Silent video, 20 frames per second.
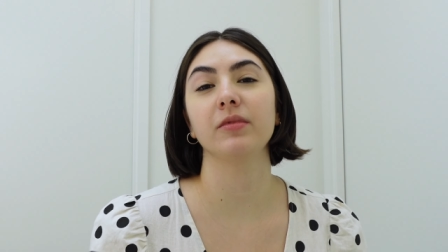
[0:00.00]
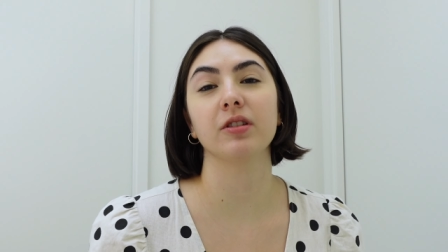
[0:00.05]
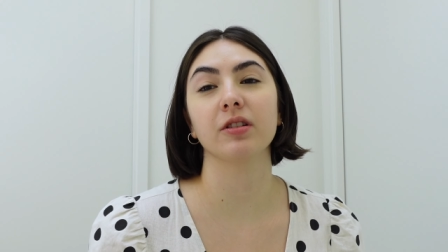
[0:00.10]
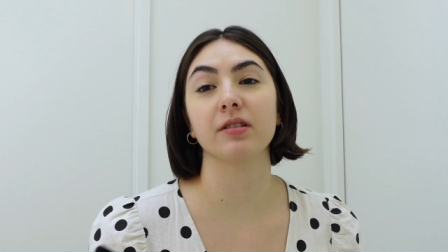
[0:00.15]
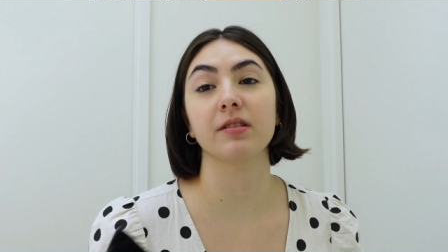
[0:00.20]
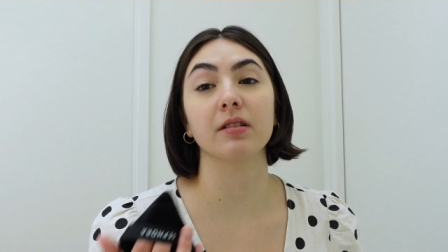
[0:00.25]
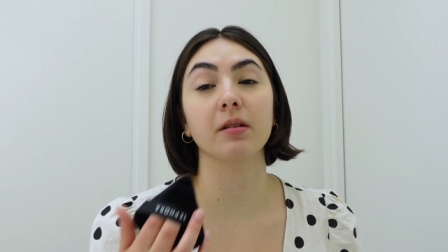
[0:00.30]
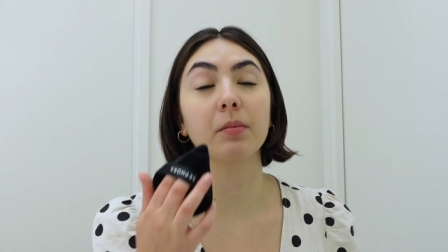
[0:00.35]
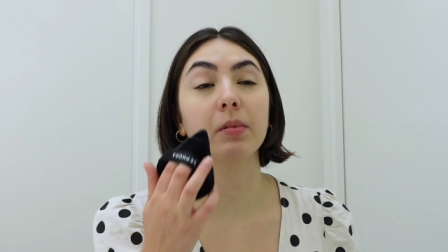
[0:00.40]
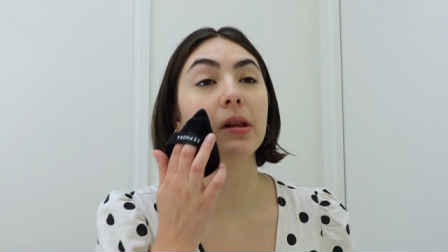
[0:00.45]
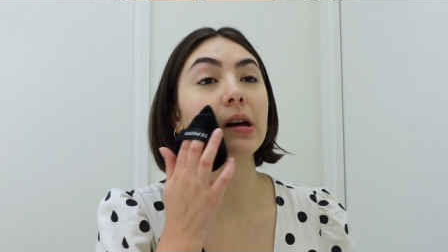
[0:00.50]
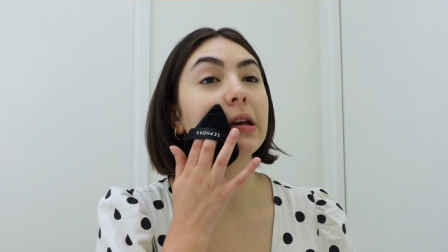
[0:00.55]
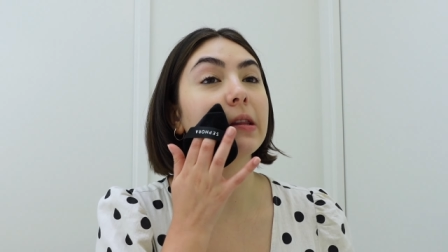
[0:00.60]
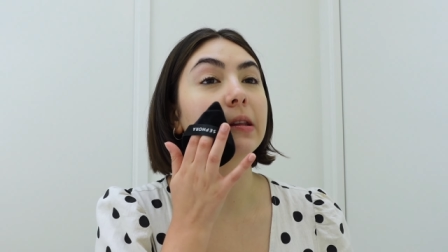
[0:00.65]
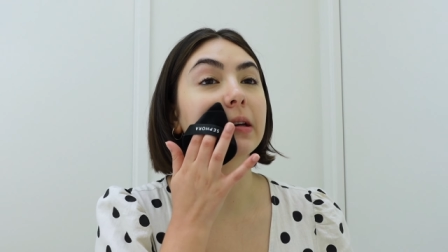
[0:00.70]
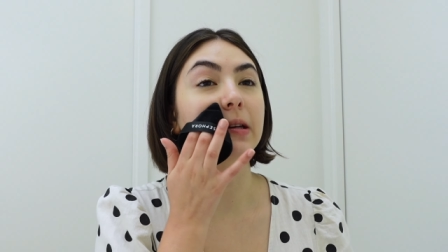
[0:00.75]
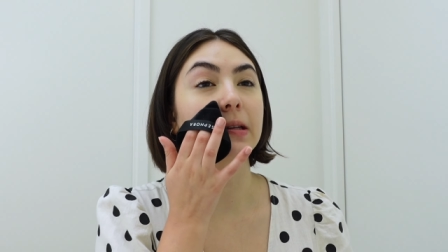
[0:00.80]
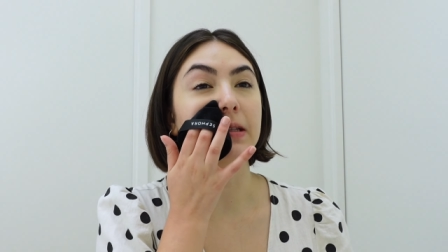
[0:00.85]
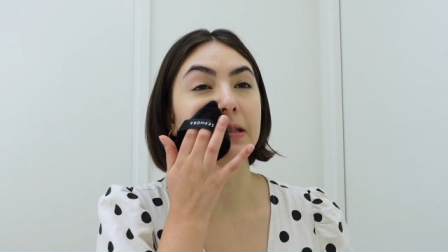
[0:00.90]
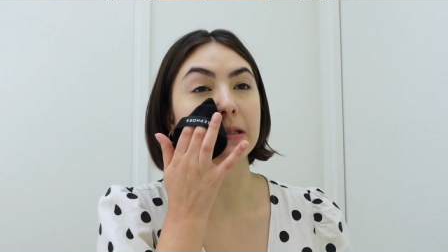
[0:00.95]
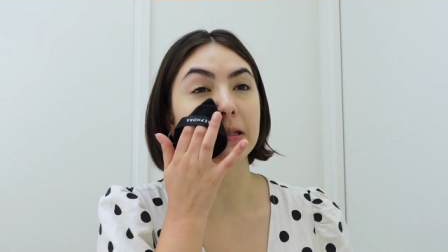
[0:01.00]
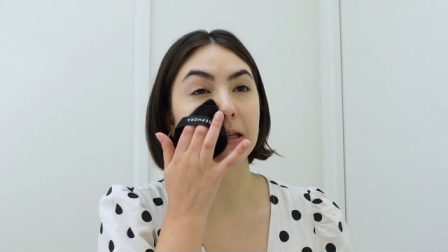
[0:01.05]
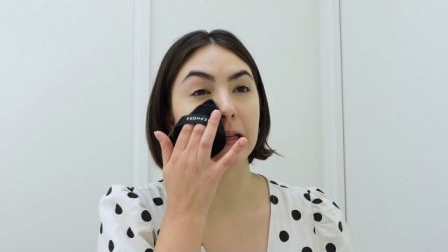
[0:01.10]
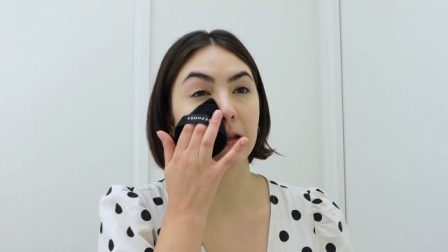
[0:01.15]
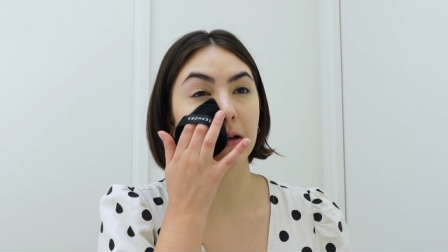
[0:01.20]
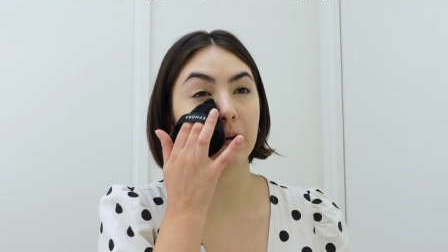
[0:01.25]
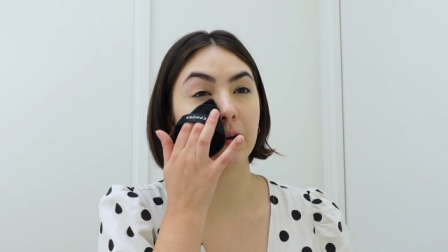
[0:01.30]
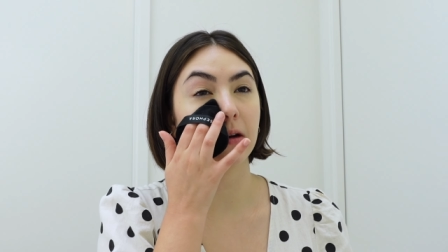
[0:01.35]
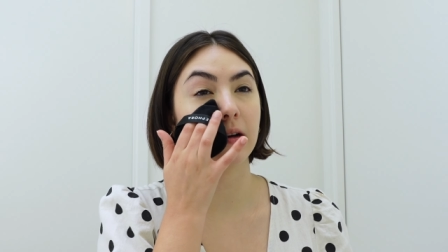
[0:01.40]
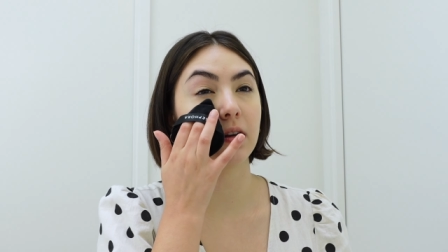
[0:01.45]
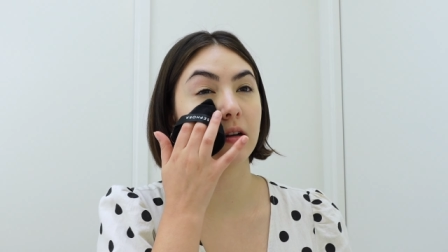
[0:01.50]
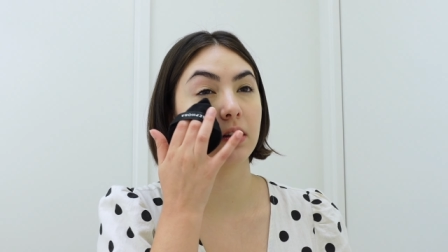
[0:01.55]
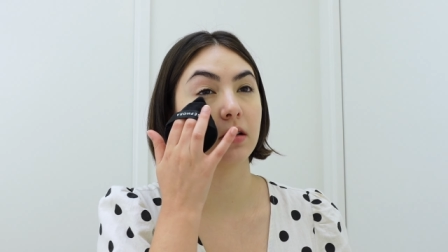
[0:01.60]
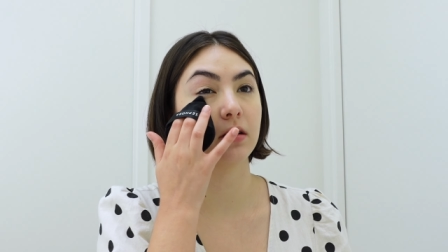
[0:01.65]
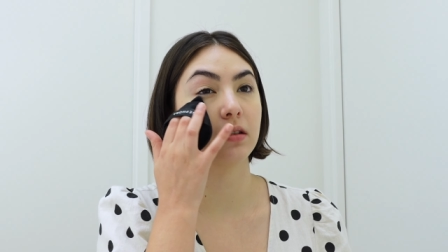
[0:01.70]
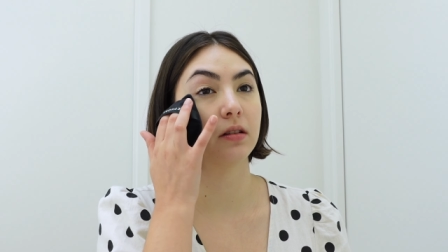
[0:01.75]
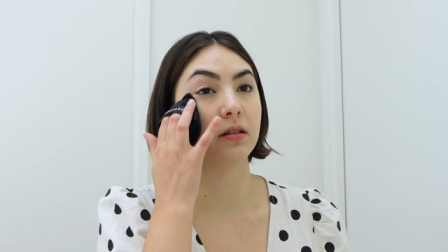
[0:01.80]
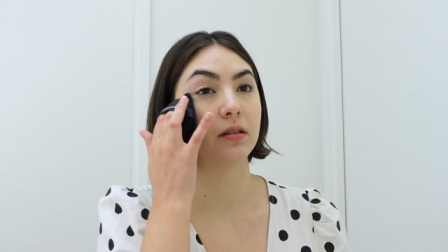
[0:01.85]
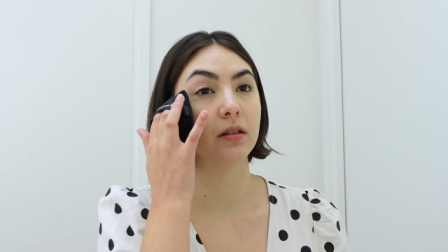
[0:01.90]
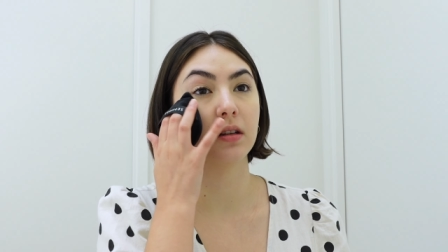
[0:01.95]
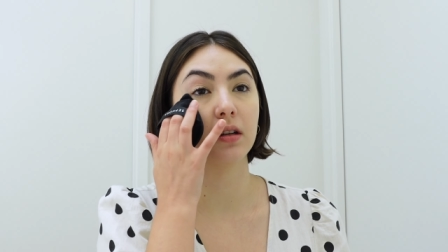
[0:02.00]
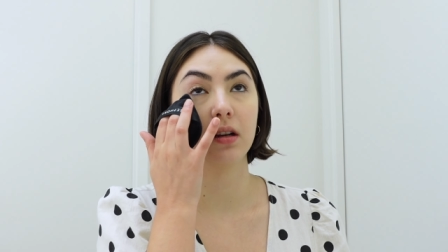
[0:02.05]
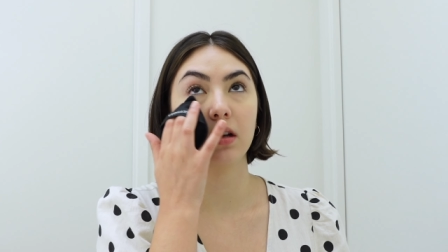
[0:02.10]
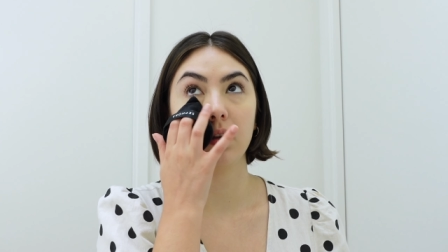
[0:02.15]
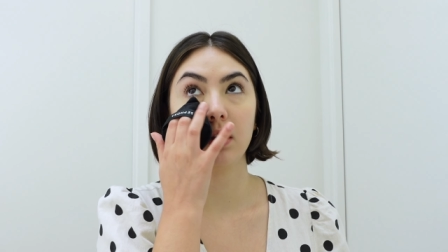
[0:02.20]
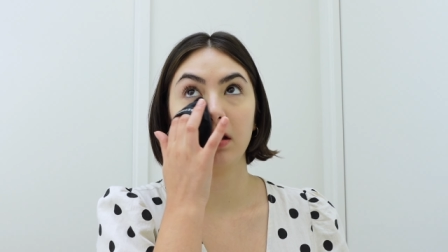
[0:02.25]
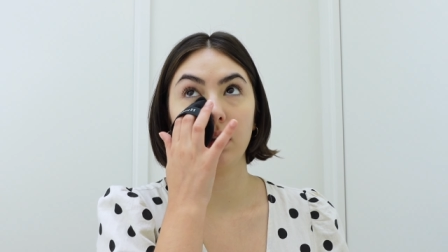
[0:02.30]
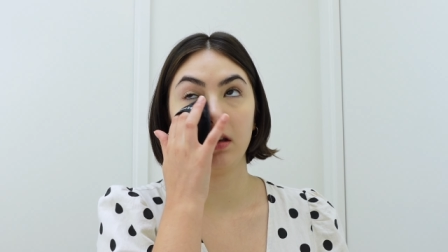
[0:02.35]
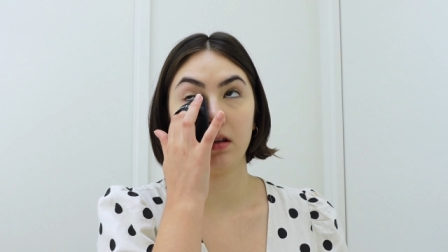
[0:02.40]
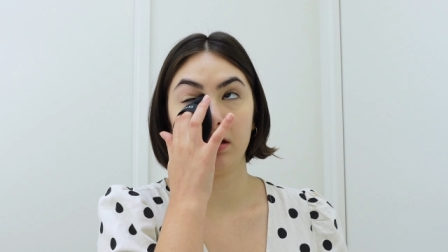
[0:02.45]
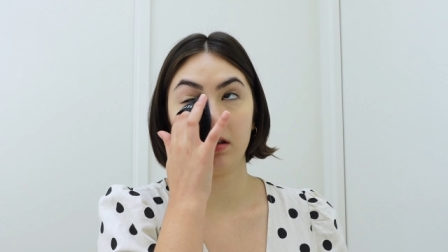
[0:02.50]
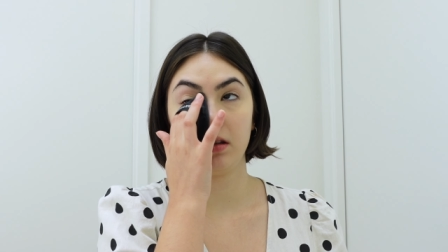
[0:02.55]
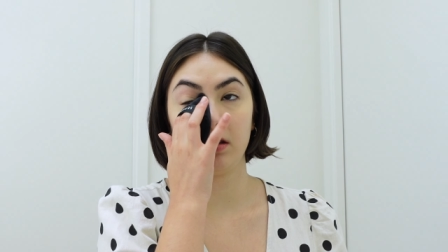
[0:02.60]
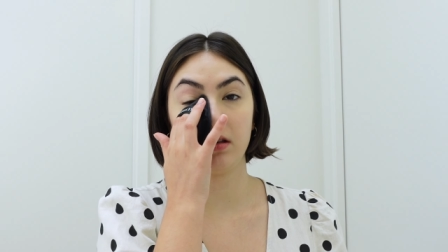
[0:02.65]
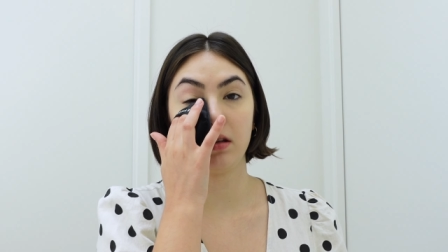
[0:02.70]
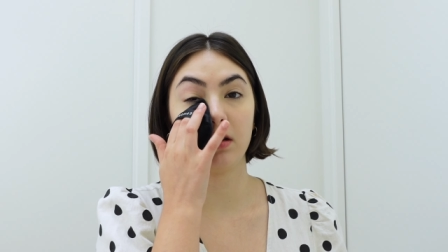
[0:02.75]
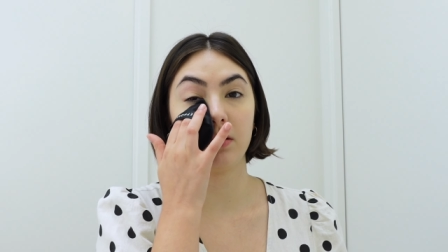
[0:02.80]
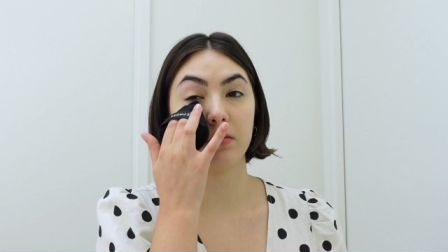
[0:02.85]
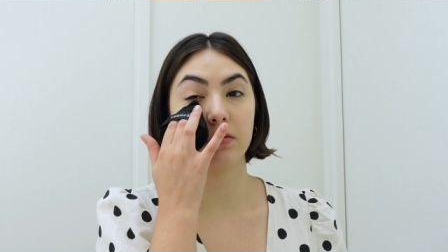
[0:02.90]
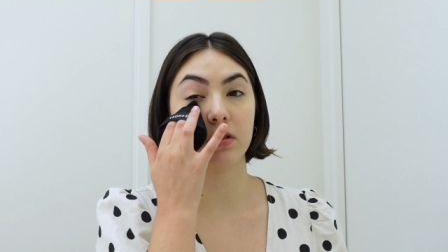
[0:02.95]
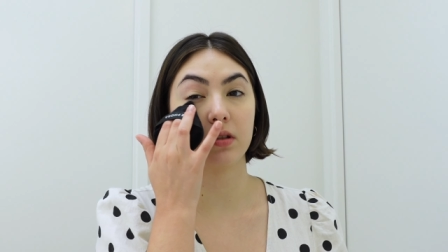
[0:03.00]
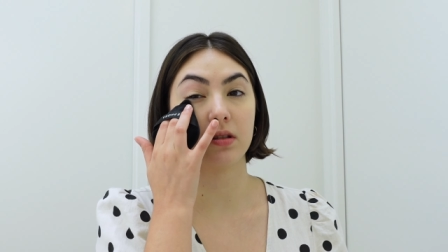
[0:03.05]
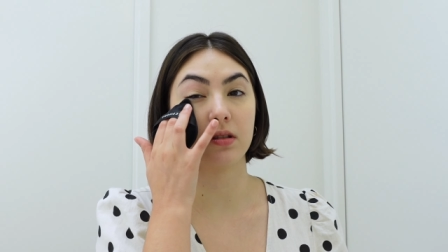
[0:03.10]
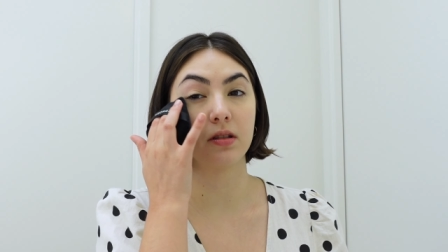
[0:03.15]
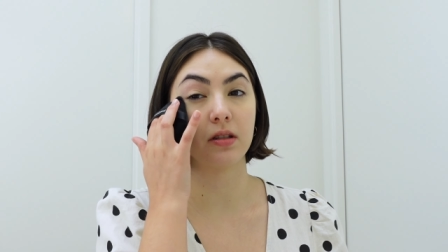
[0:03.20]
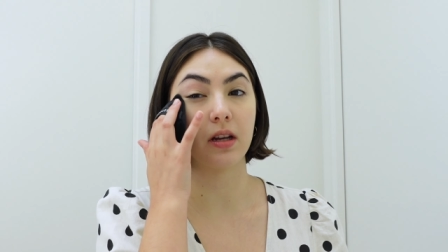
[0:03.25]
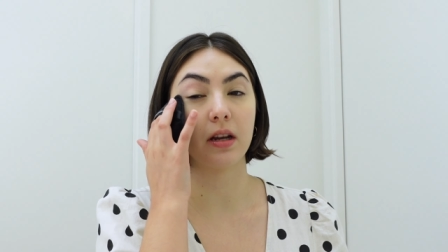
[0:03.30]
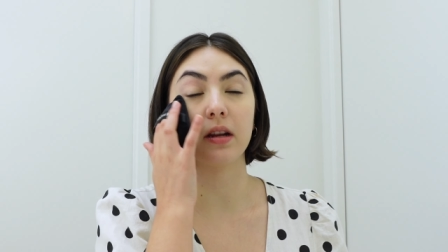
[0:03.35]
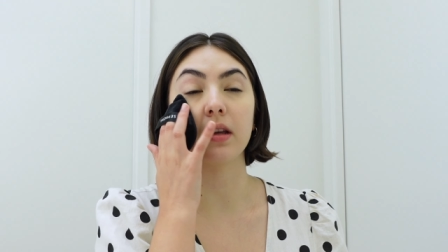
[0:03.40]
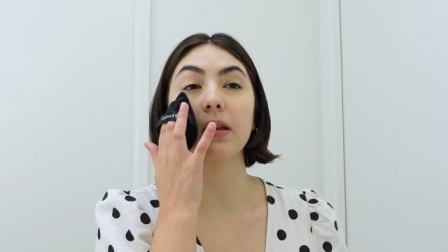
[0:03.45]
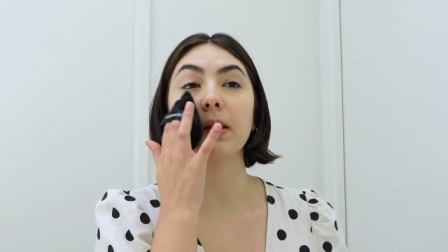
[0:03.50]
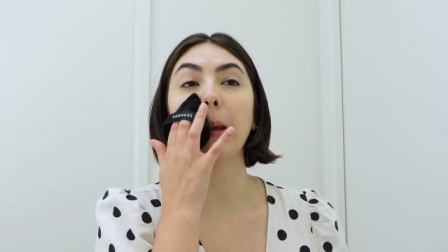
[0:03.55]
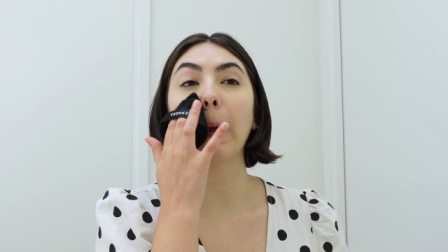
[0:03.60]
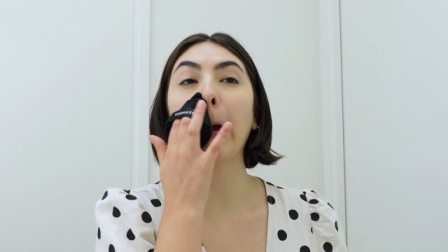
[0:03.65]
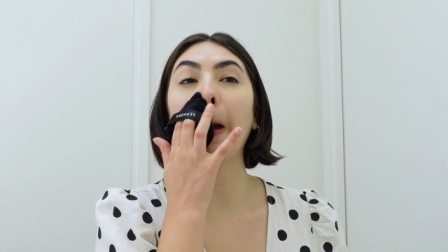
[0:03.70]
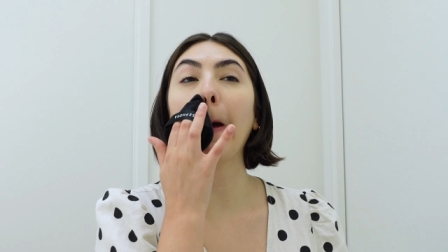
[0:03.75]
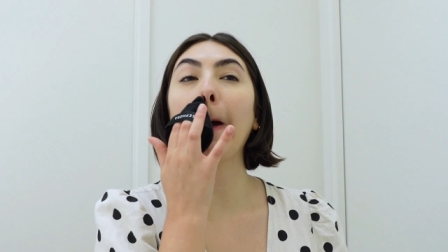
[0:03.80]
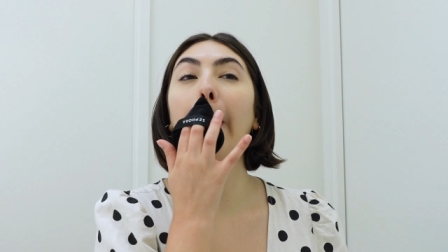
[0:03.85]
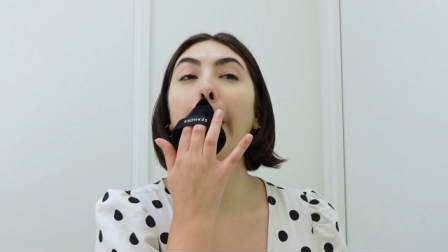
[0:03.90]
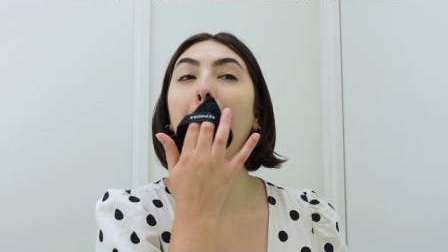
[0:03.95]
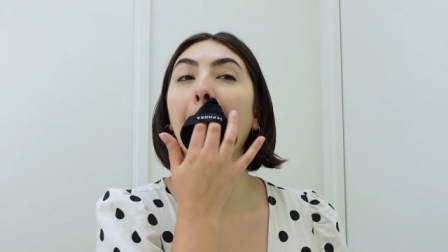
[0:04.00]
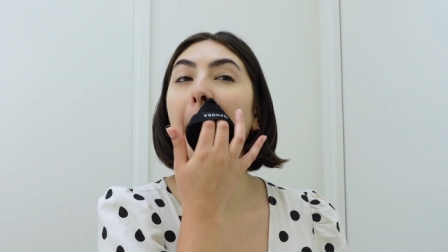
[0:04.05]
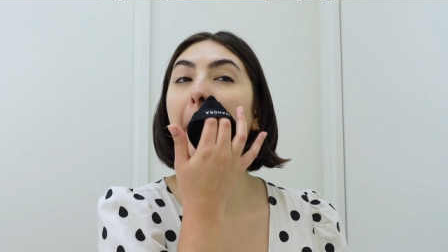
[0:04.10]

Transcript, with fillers: just apply the concealer. And I'm just setting that.